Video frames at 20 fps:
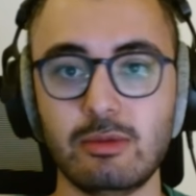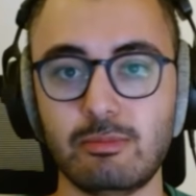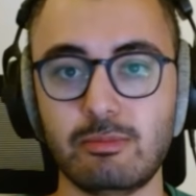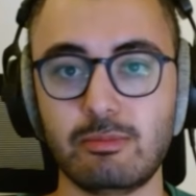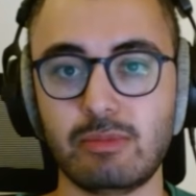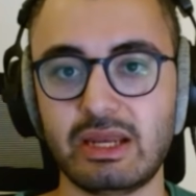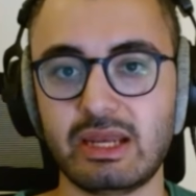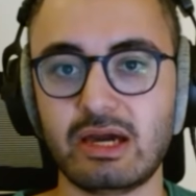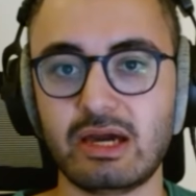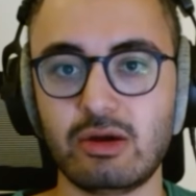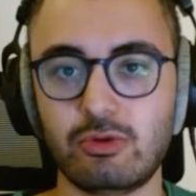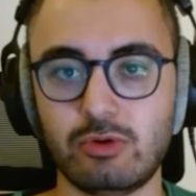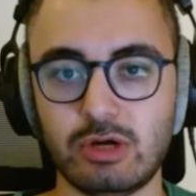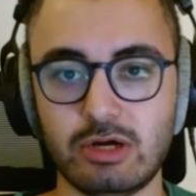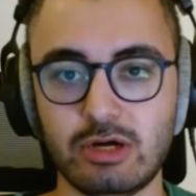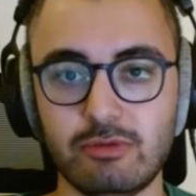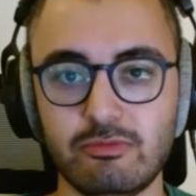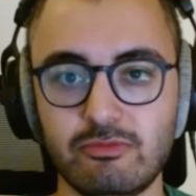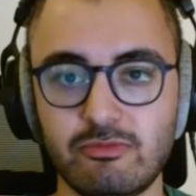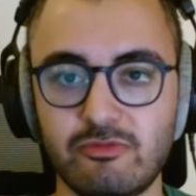By now
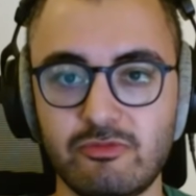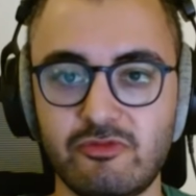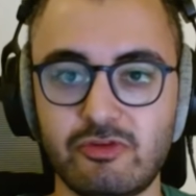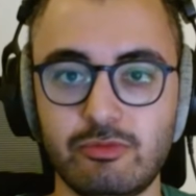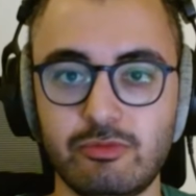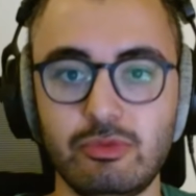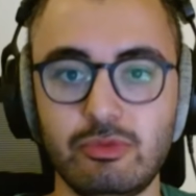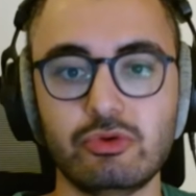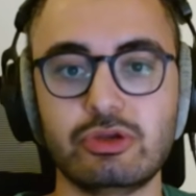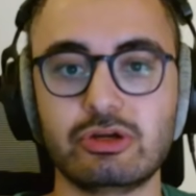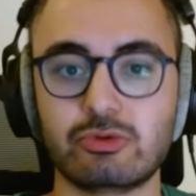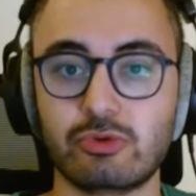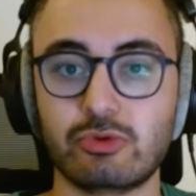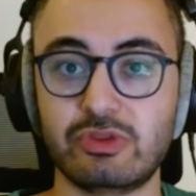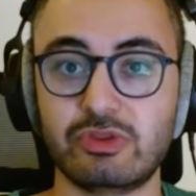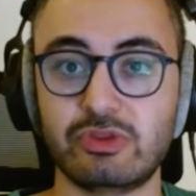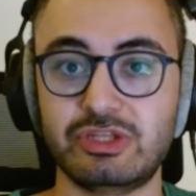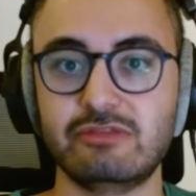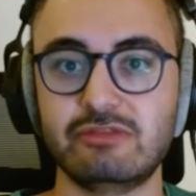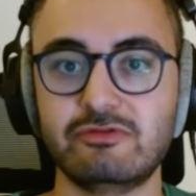I'm familiar
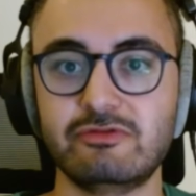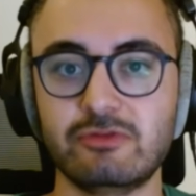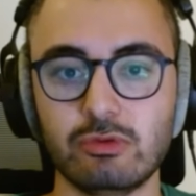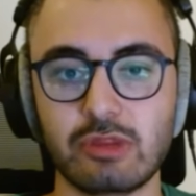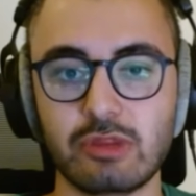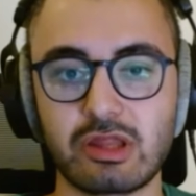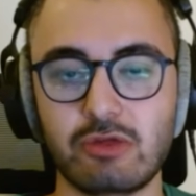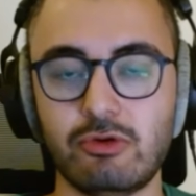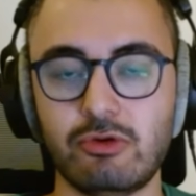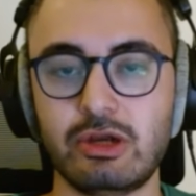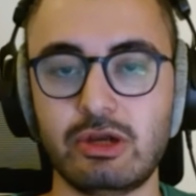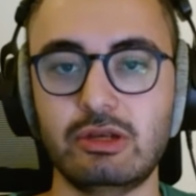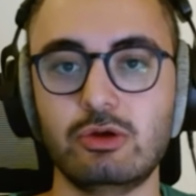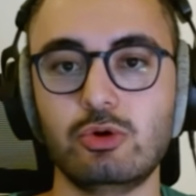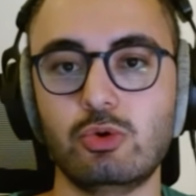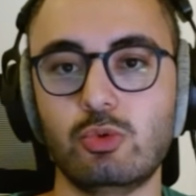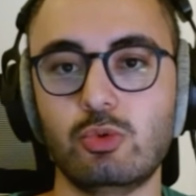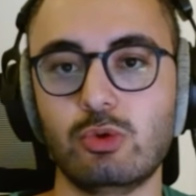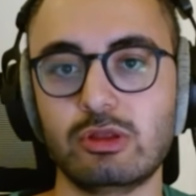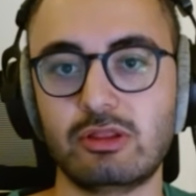with Jinful, so I
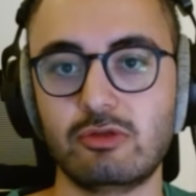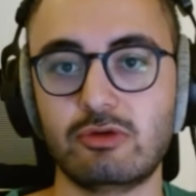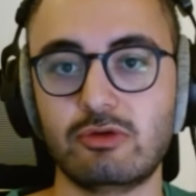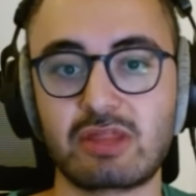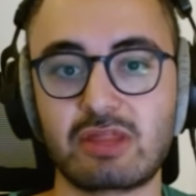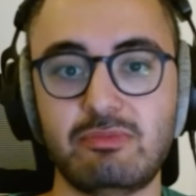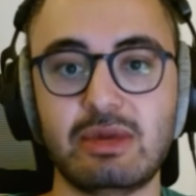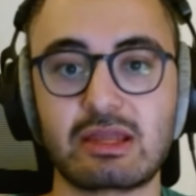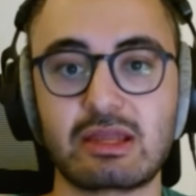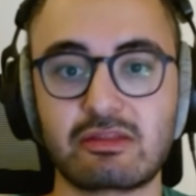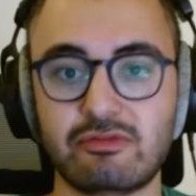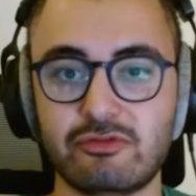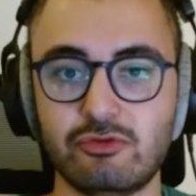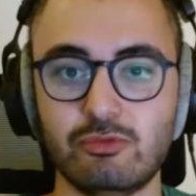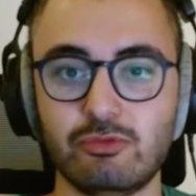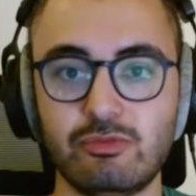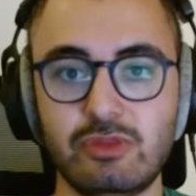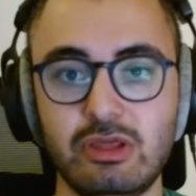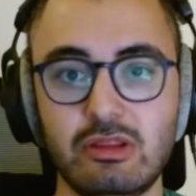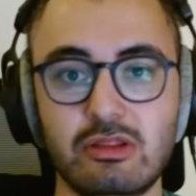know what to expect
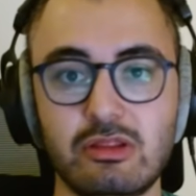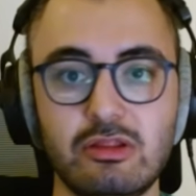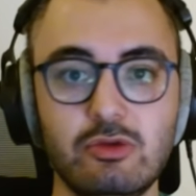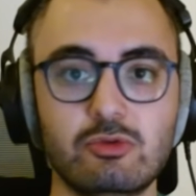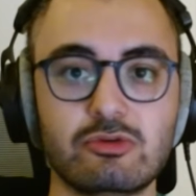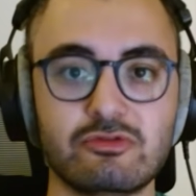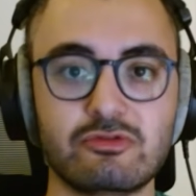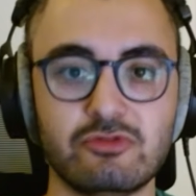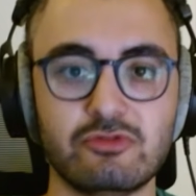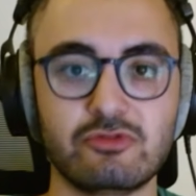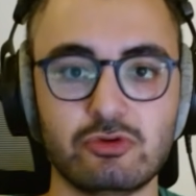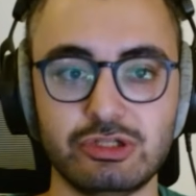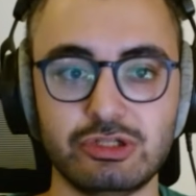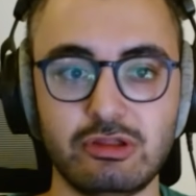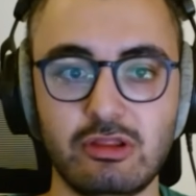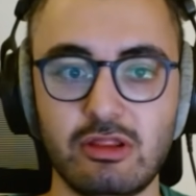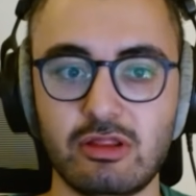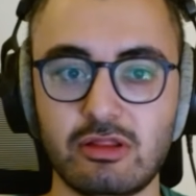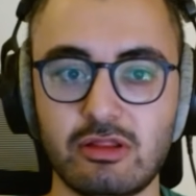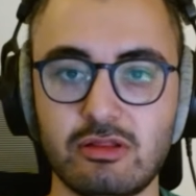from these newer
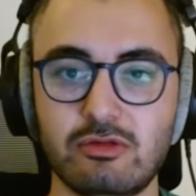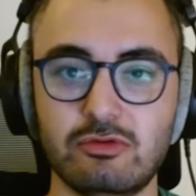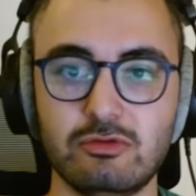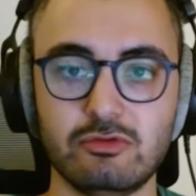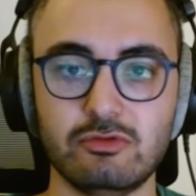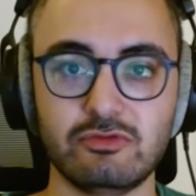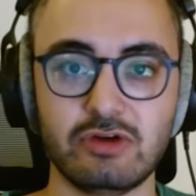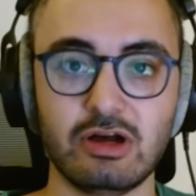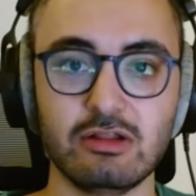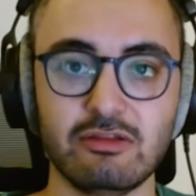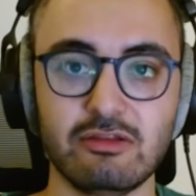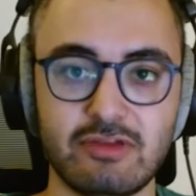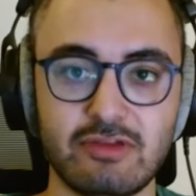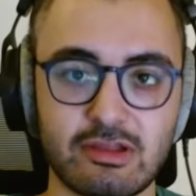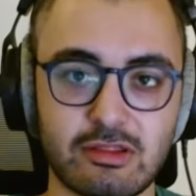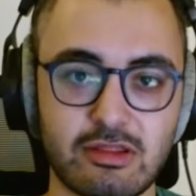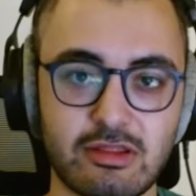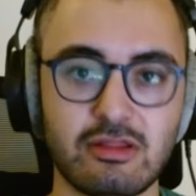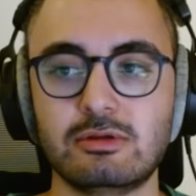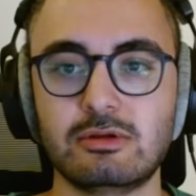versions of Hall
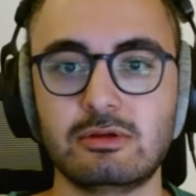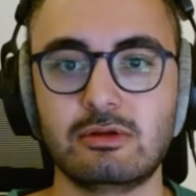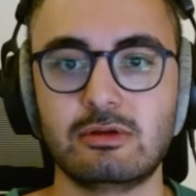Effects.